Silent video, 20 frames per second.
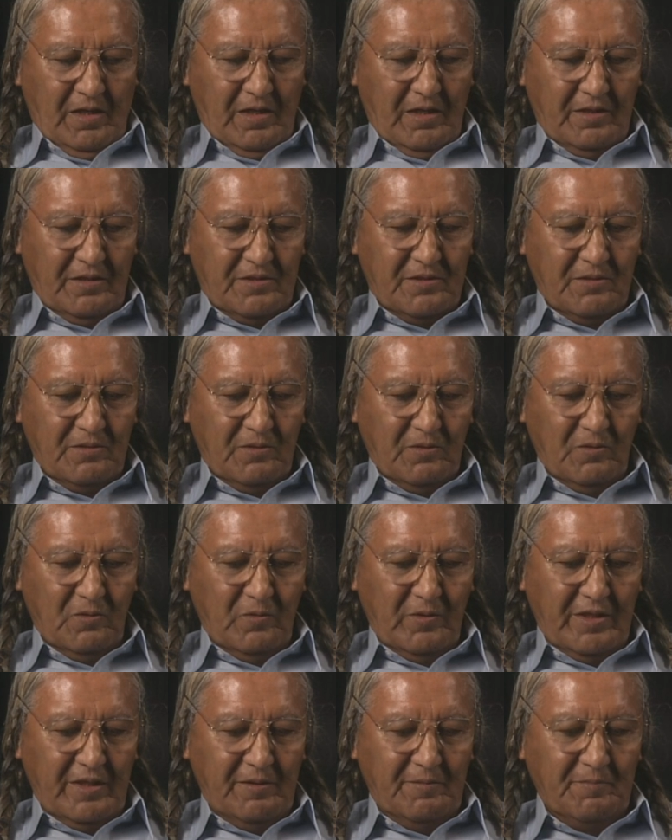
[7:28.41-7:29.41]
And so
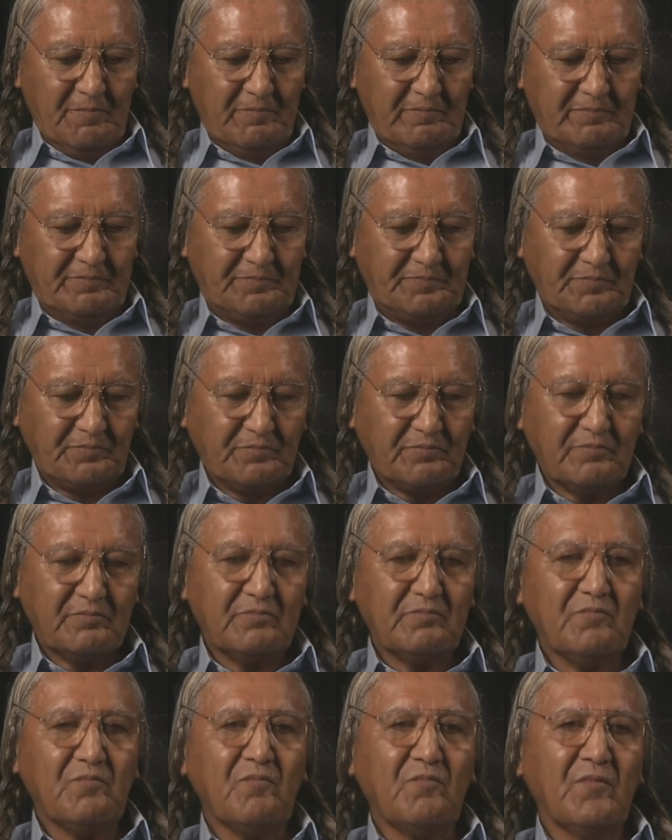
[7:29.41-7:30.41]
we
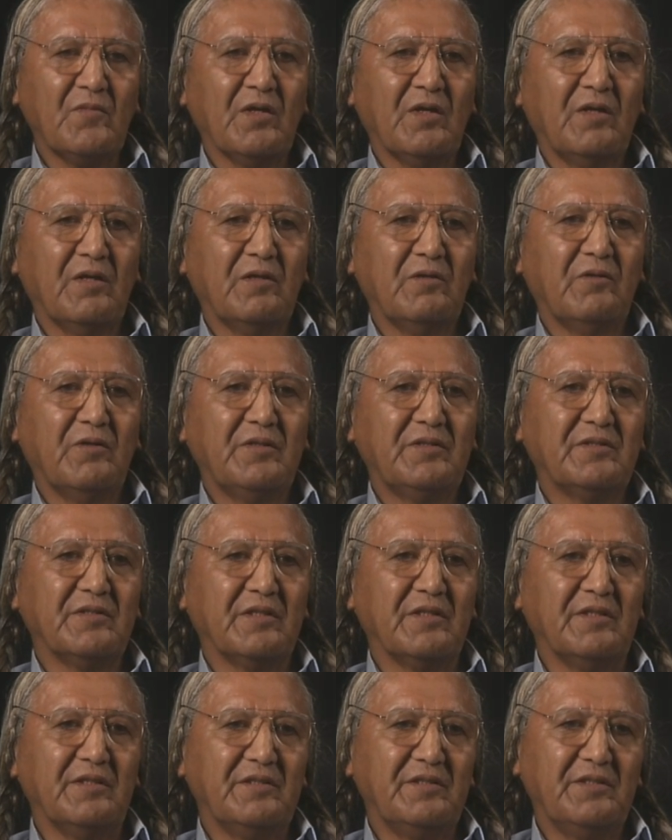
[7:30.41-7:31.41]
are going to
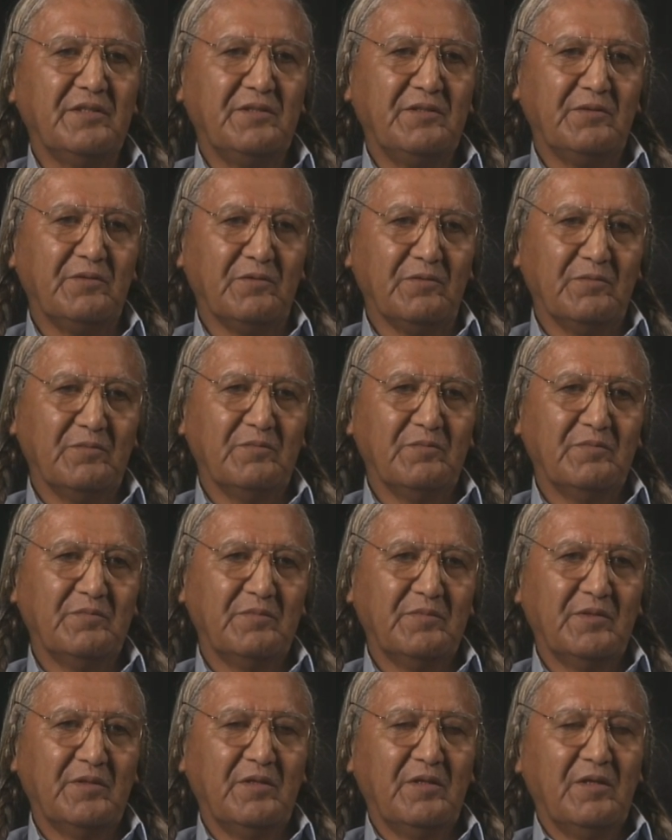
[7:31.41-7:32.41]
continue
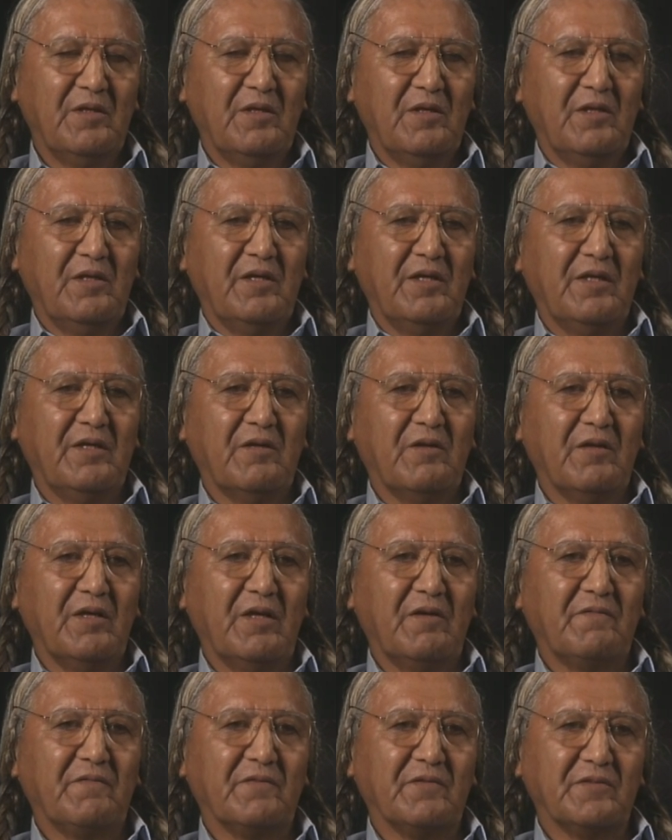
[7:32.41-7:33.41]
in our
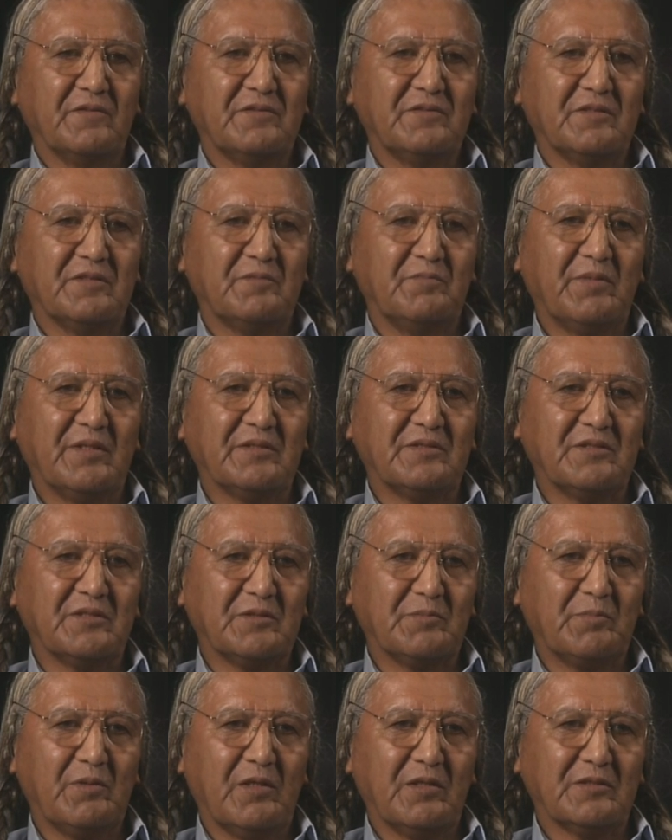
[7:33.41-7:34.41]
efforts as best
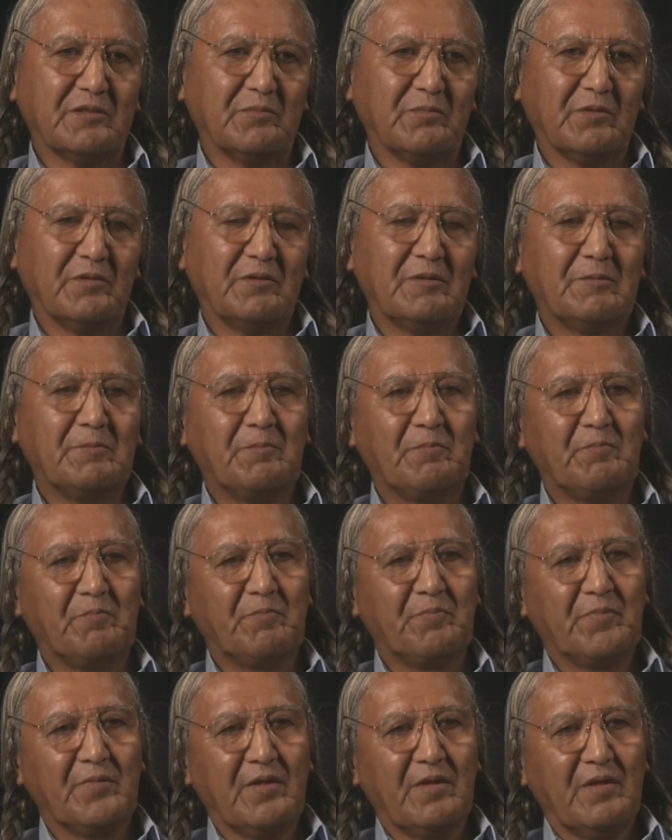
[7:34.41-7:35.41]
as possible
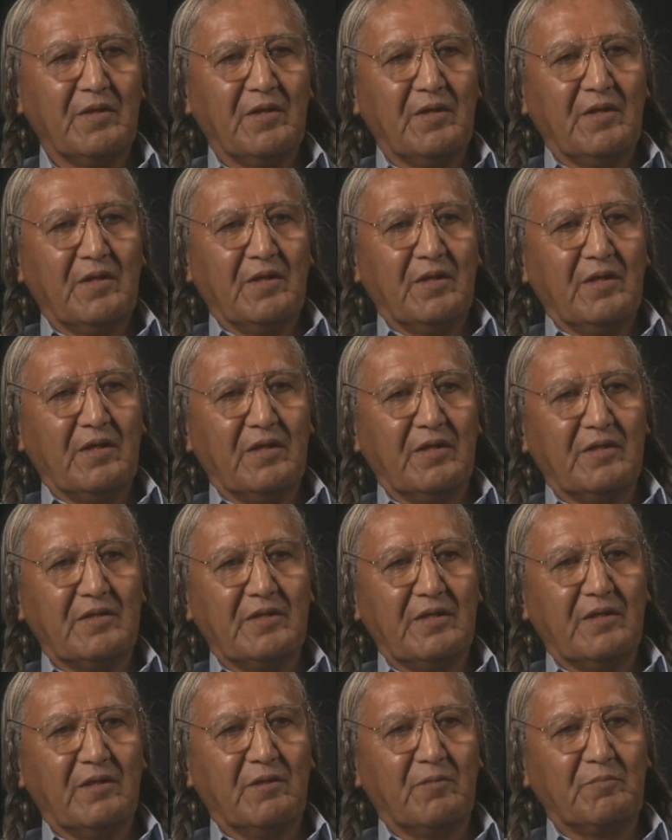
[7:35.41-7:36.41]

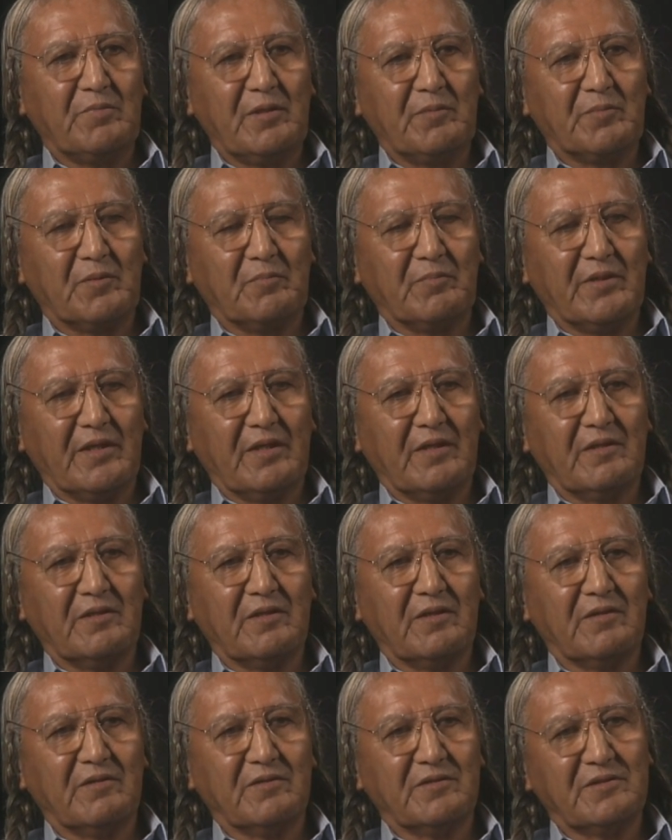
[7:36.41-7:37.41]
until people begin
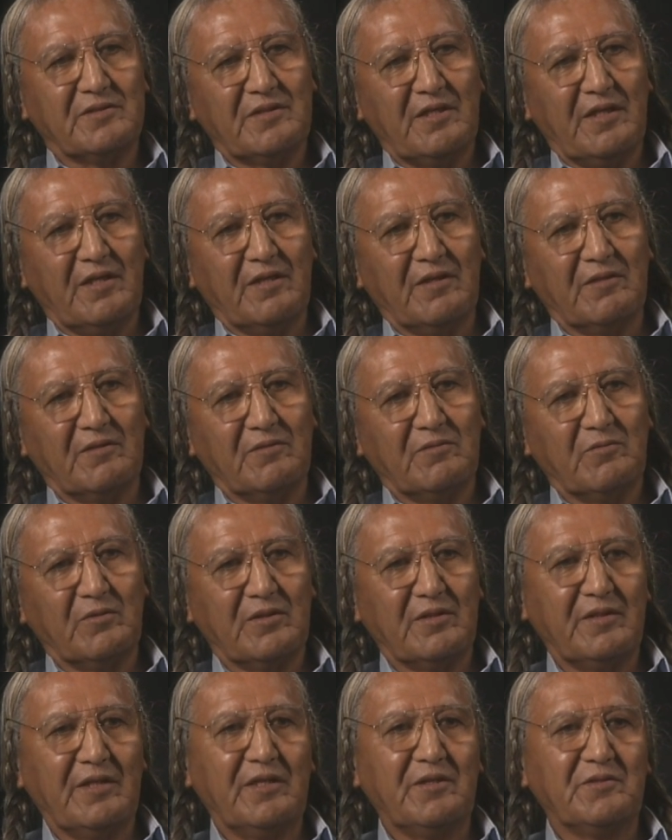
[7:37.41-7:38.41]
to understand
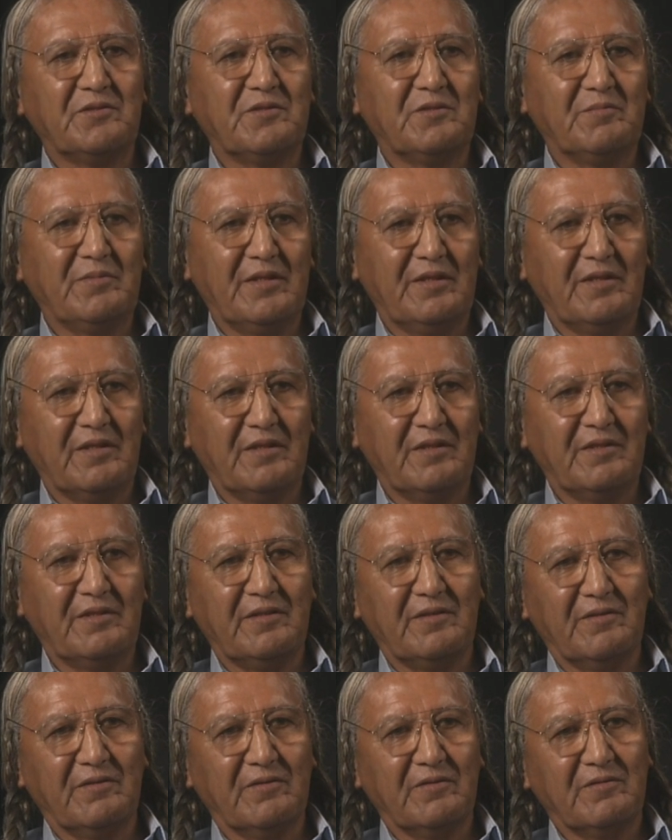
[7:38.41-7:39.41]
what needs to be done
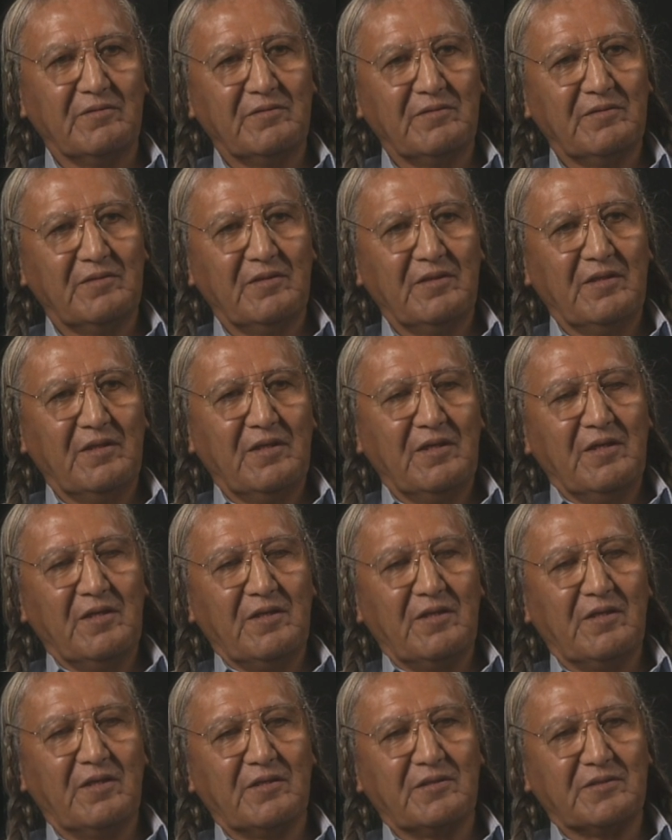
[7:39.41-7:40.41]
here,
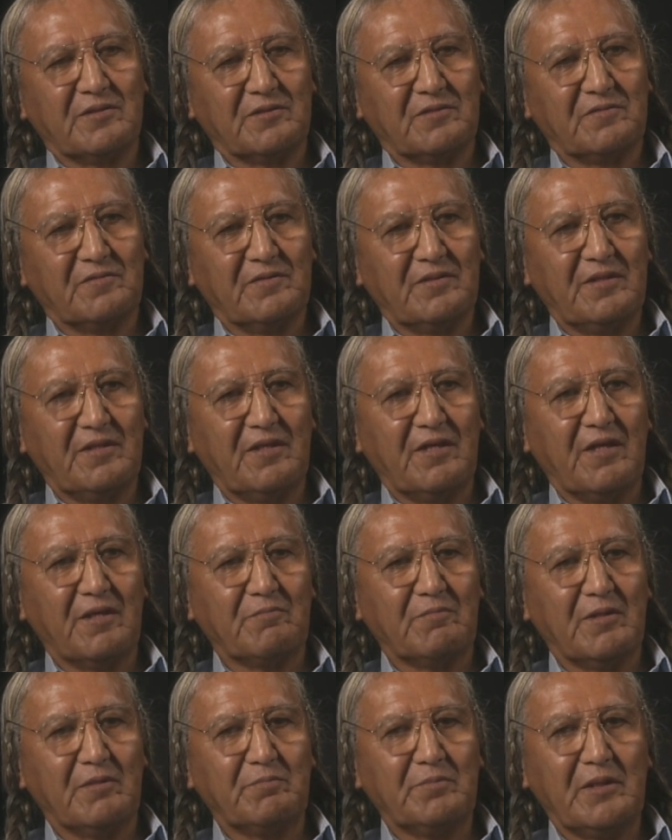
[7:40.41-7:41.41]
not just for the
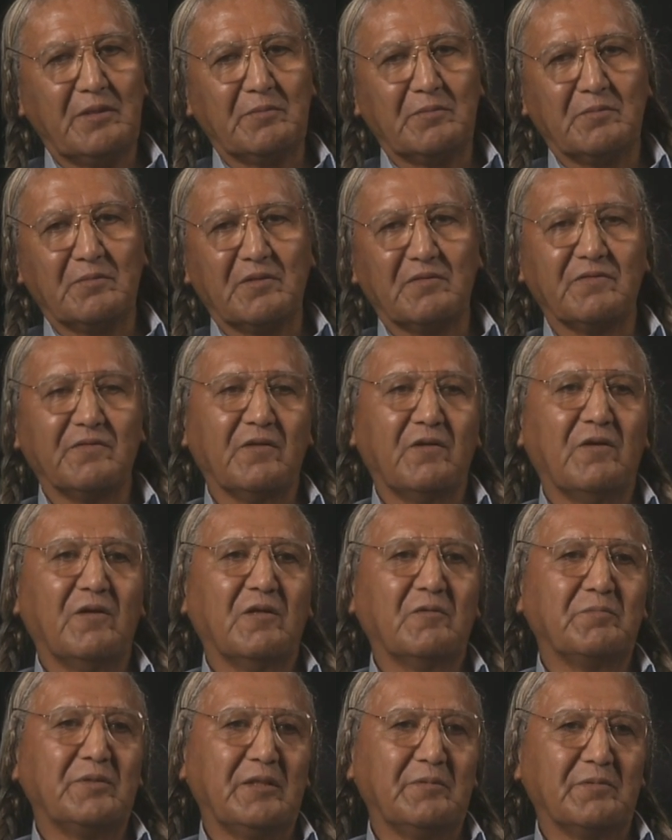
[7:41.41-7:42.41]
Yakama people, but for
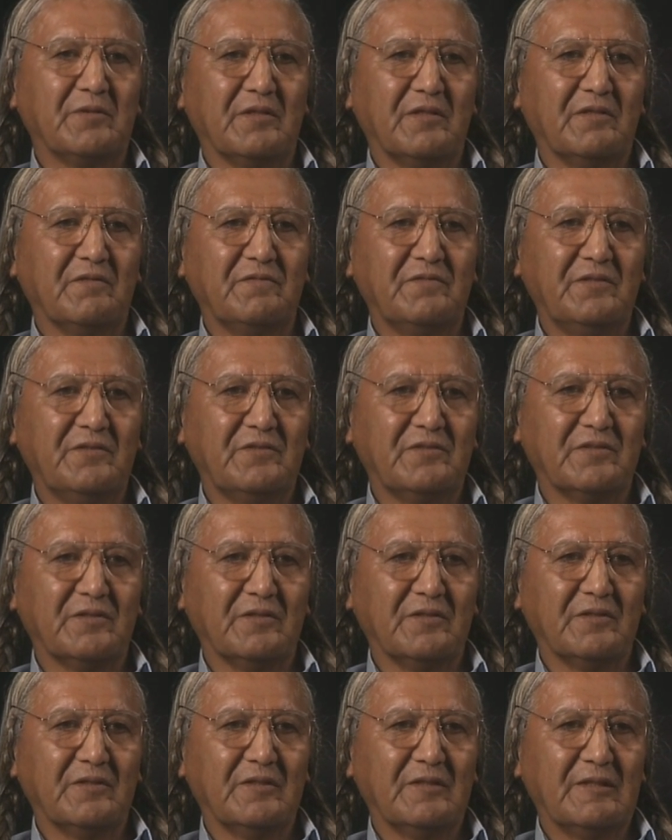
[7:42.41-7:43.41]
all people of the
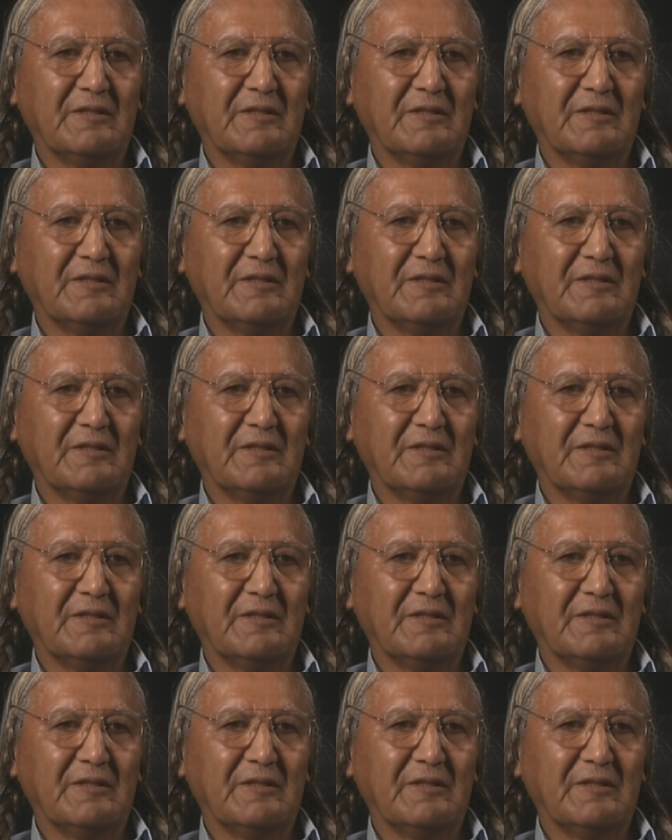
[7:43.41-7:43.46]
future